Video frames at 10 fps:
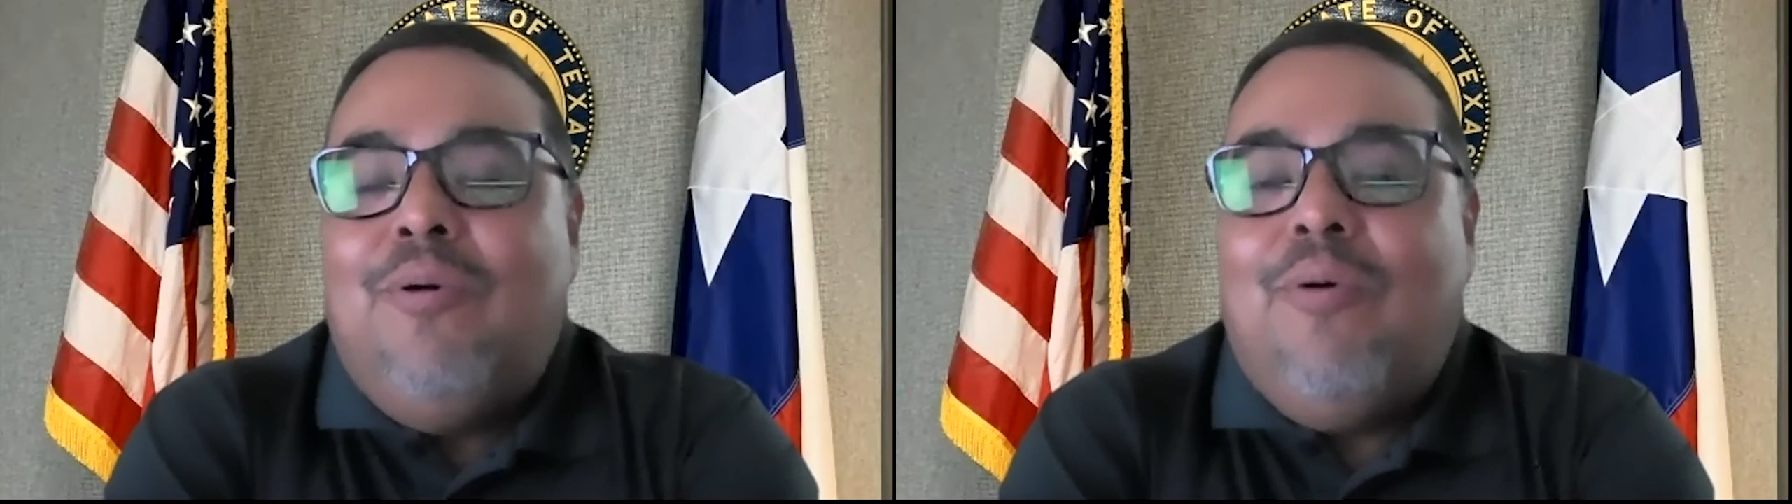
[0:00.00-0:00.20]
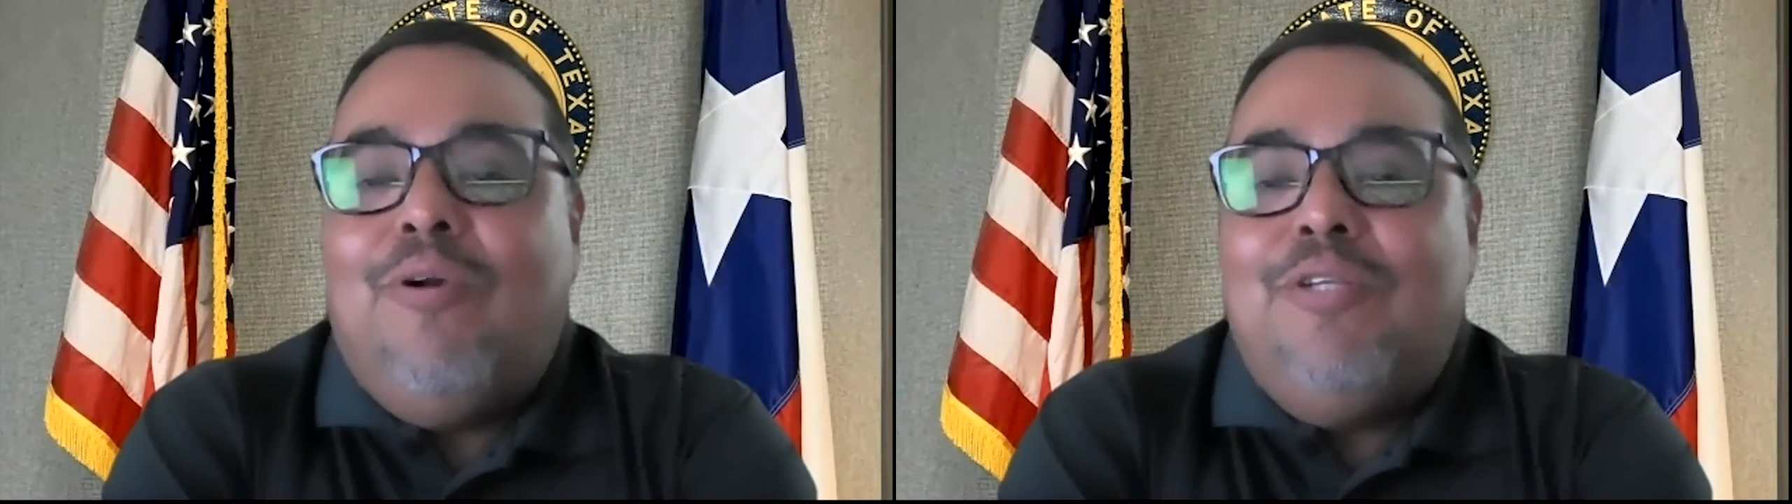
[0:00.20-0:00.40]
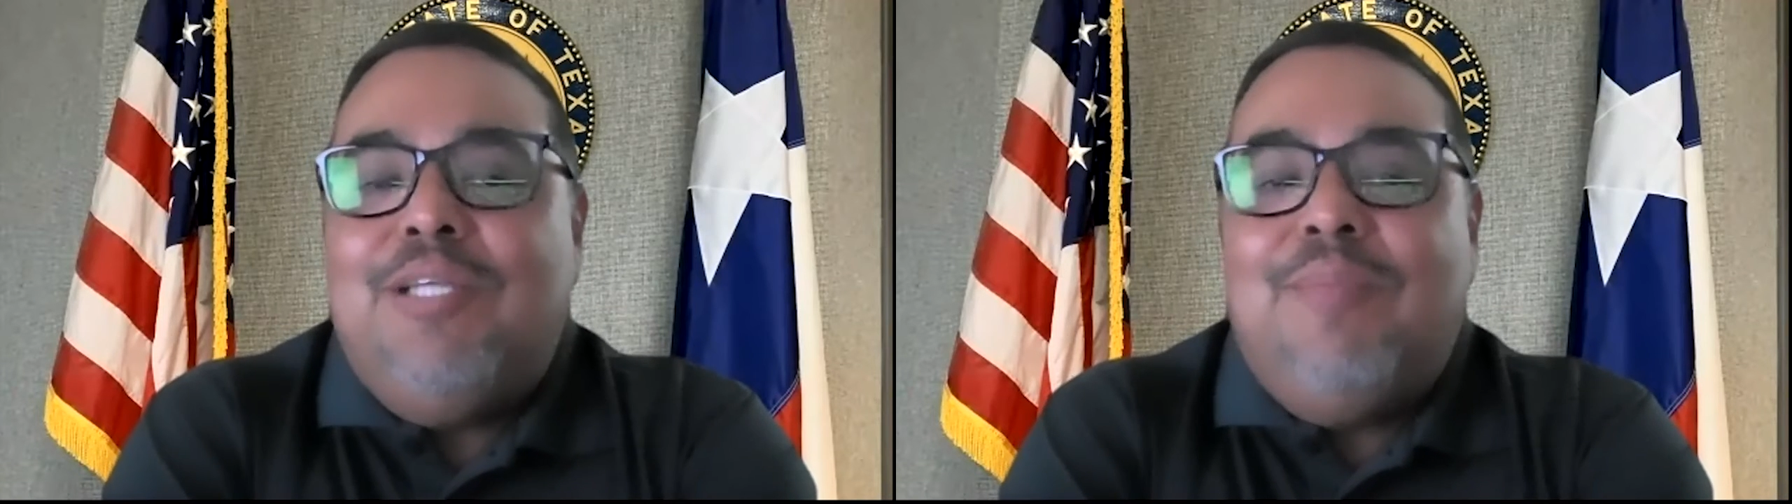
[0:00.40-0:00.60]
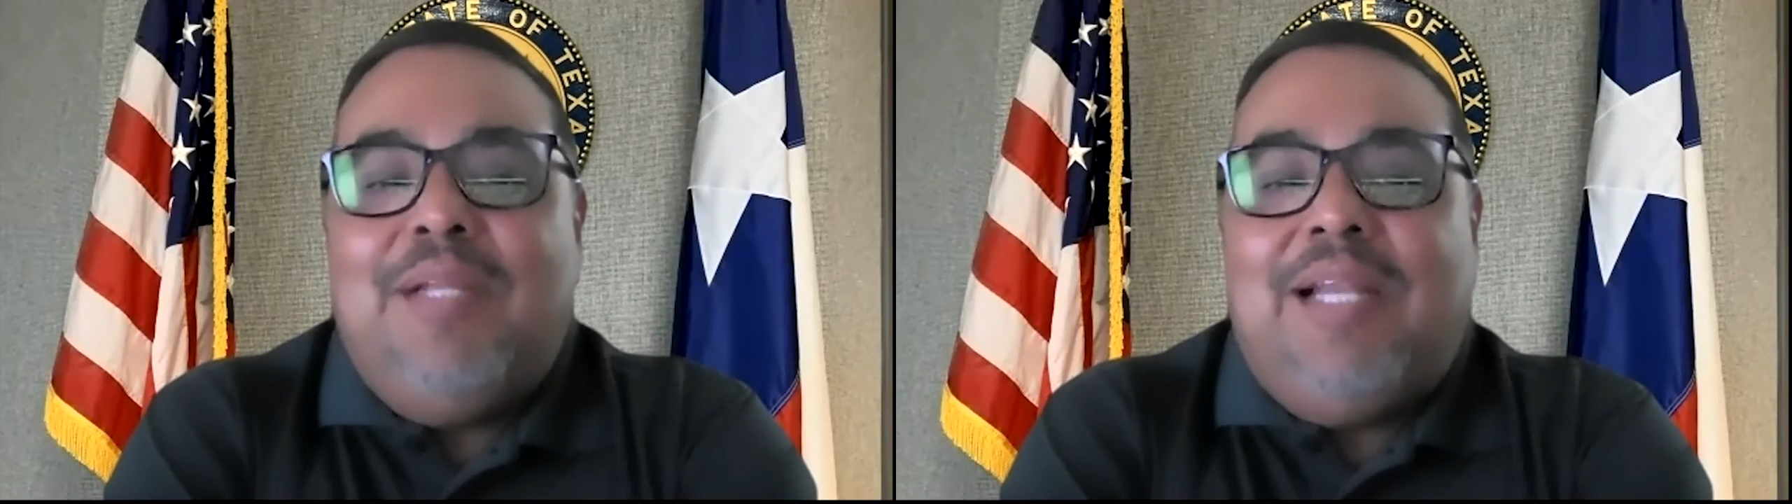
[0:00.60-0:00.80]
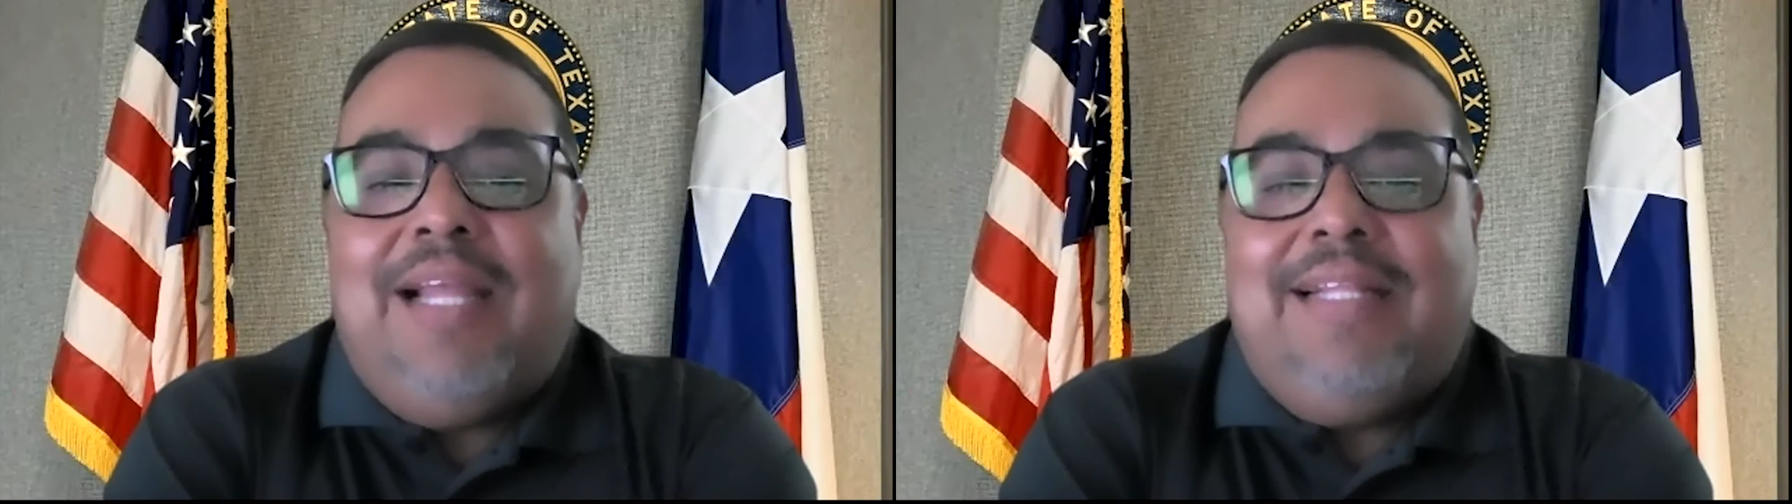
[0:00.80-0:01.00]
or
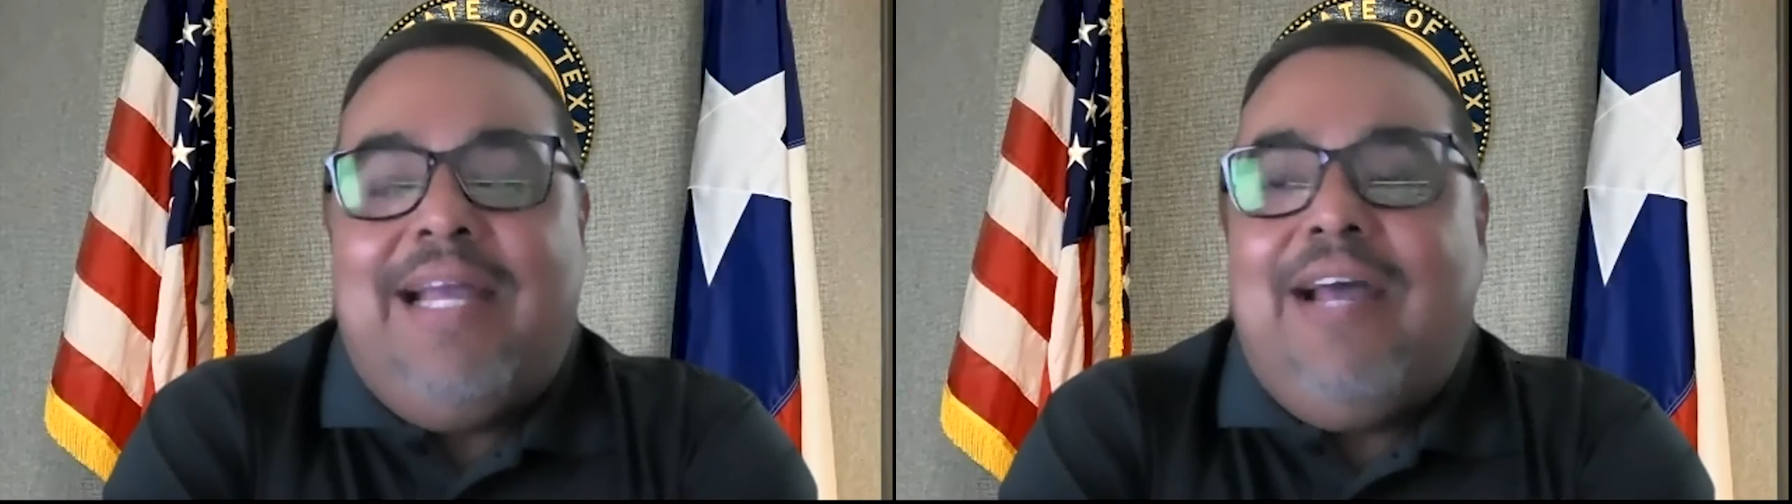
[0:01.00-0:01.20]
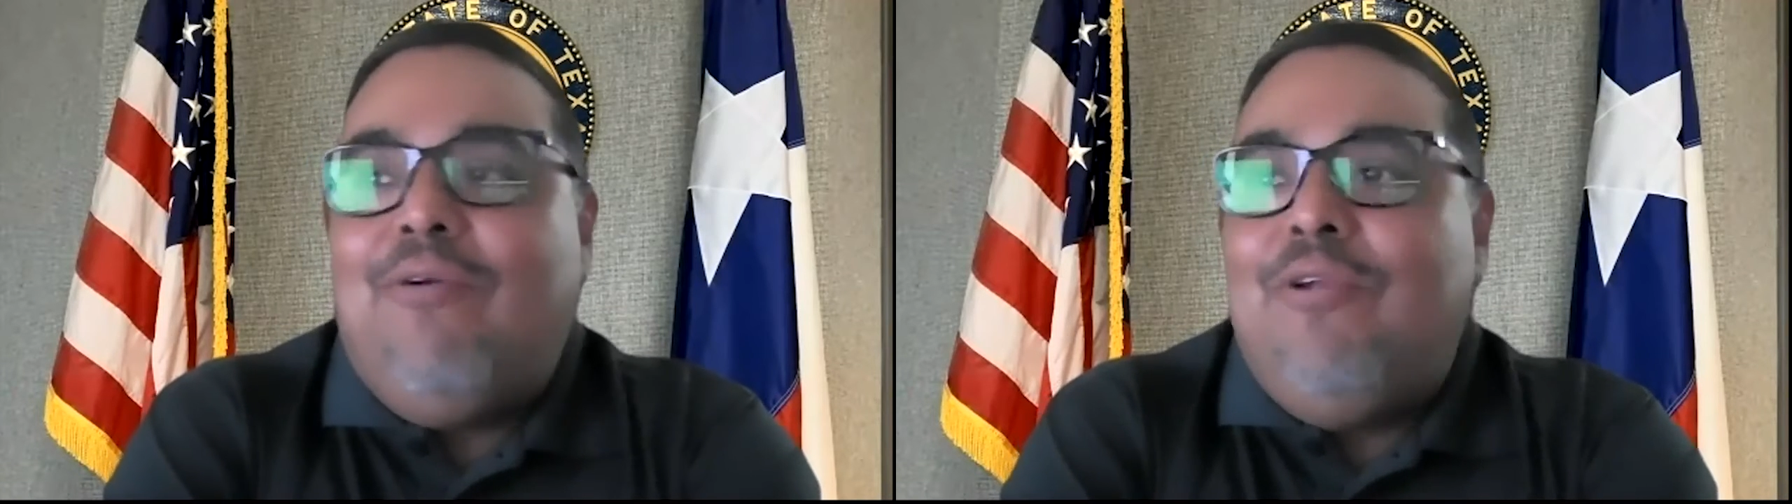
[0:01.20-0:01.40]
something like that,